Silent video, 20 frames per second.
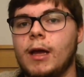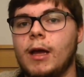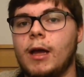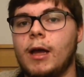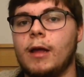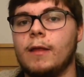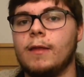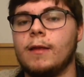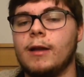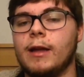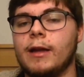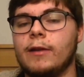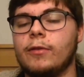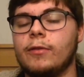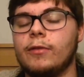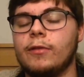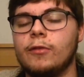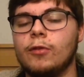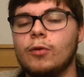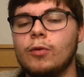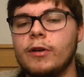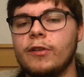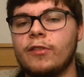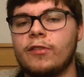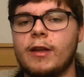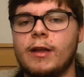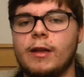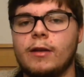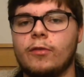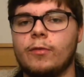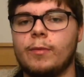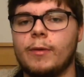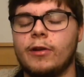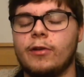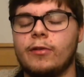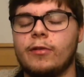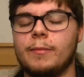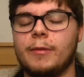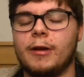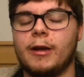The likes of St. Augustine
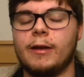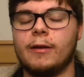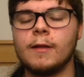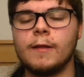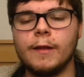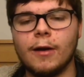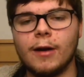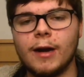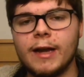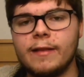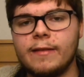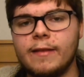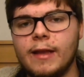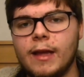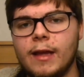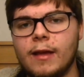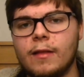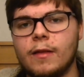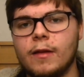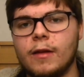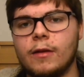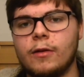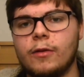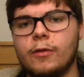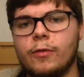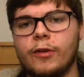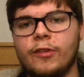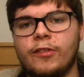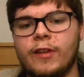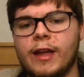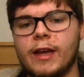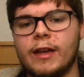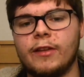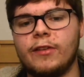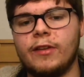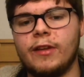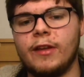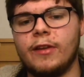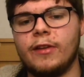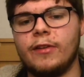spring to mind. The idea that
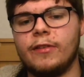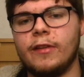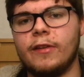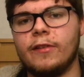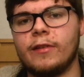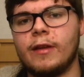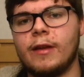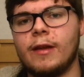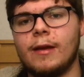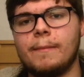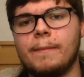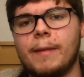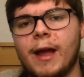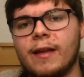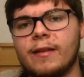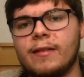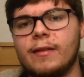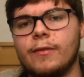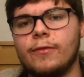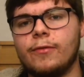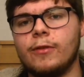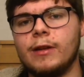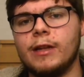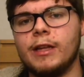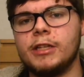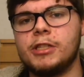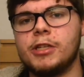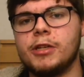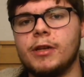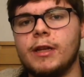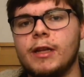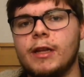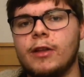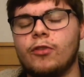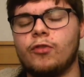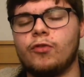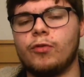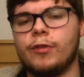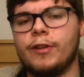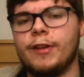Christianity is this passive religion in
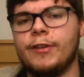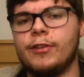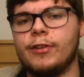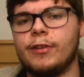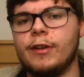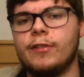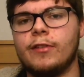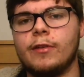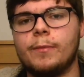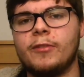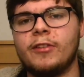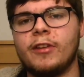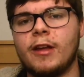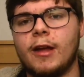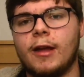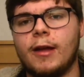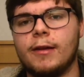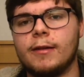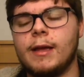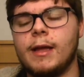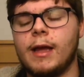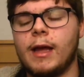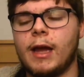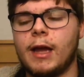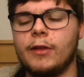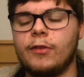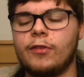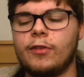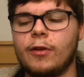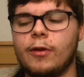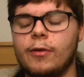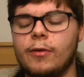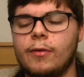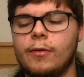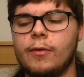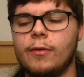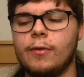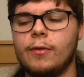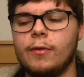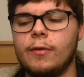its tradition is absurd. And so,
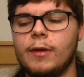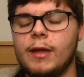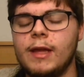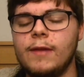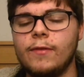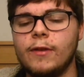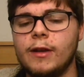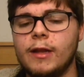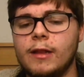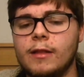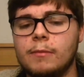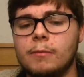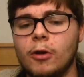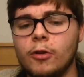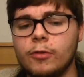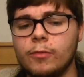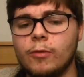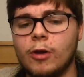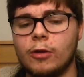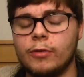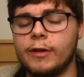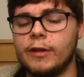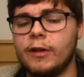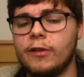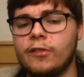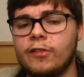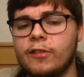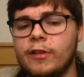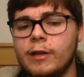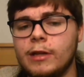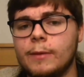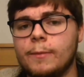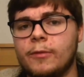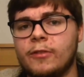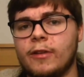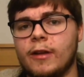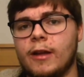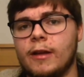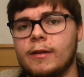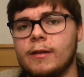even in the modern world, it is still
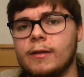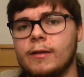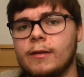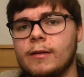absurd.